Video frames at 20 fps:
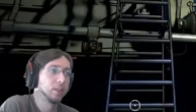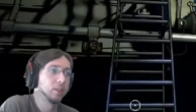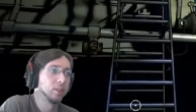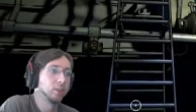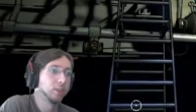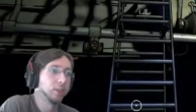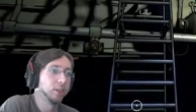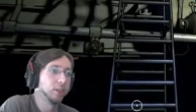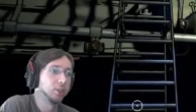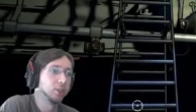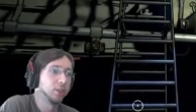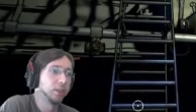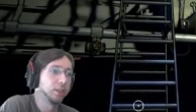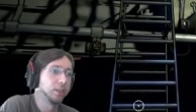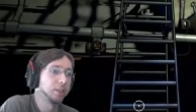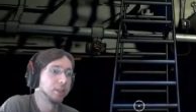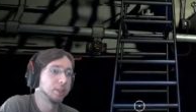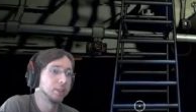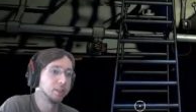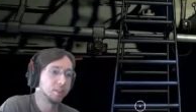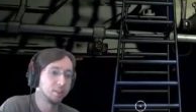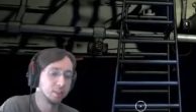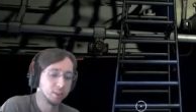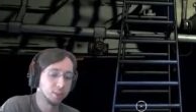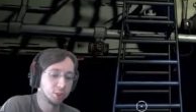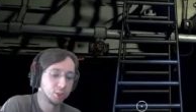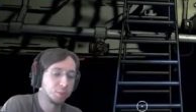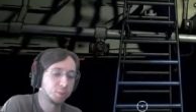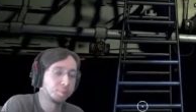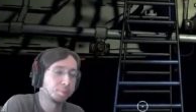They're gonna try to
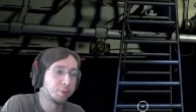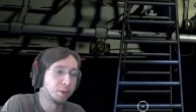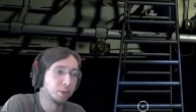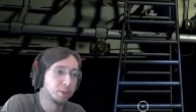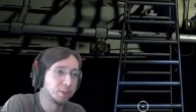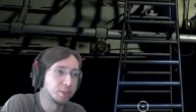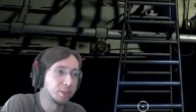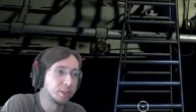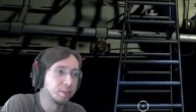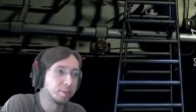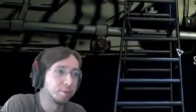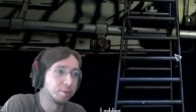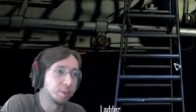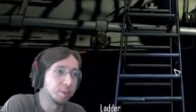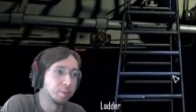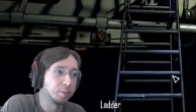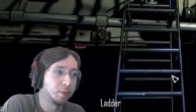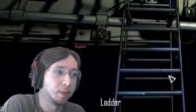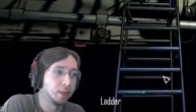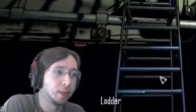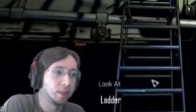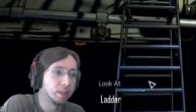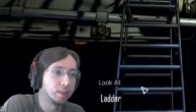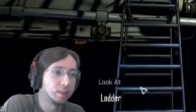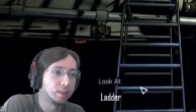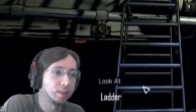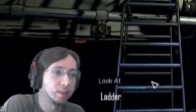disperse it from, uh...